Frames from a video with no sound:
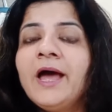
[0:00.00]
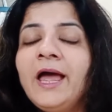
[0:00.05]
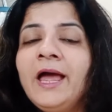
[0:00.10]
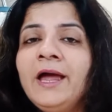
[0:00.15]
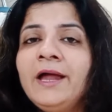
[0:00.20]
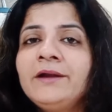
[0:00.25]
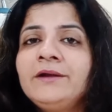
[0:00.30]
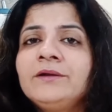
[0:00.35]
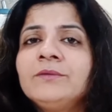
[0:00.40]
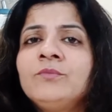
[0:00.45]

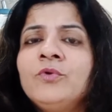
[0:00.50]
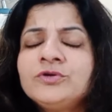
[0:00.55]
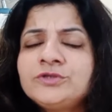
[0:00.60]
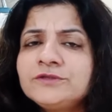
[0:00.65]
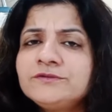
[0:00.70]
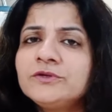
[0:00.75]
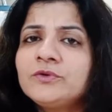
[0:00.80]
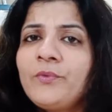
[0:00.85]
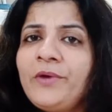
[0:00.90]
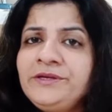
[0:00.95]
And most of
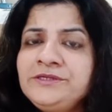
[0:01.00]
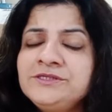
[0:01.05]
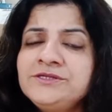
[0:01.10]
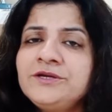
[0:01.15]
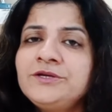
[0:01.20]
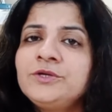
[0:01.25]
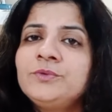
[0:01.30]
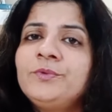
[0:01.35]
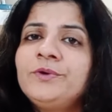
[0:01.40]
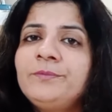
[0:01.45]
the questions that
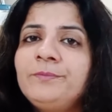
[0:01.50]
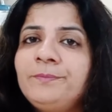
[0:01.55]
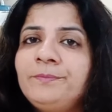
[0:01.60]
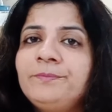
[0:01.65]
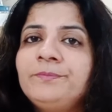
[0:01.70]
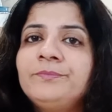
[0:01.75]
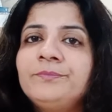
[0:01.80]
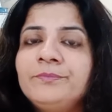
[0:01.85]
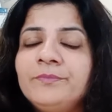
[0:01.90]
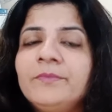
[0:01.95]
you would
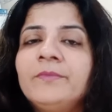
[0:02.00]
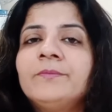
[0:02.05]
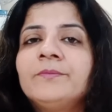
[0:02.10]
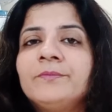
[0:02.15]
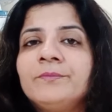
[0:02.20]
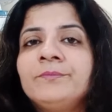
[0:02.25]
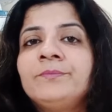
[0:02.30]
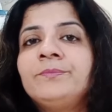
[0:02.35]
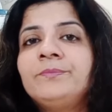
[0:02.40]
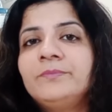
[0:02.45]

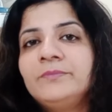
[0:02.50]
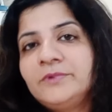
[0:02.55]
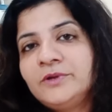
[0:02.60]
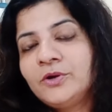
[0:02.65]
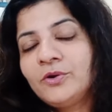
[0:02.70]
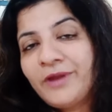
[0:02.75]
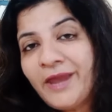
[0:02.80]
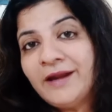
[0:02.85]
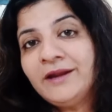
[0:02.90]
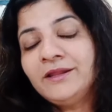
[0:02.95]

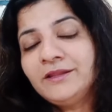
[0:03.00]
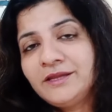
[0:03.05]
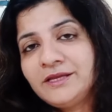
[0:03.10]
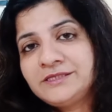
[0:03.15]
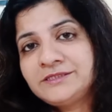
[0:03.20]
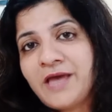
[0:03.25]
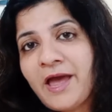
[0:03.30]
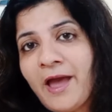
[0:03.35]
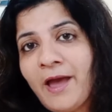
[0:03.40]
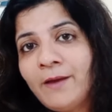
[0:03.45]
get in the
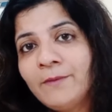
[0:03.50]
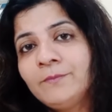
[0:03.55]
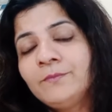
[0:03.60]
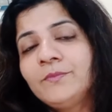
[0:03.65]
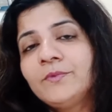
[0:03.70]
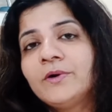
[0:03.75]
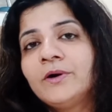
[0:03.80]
exam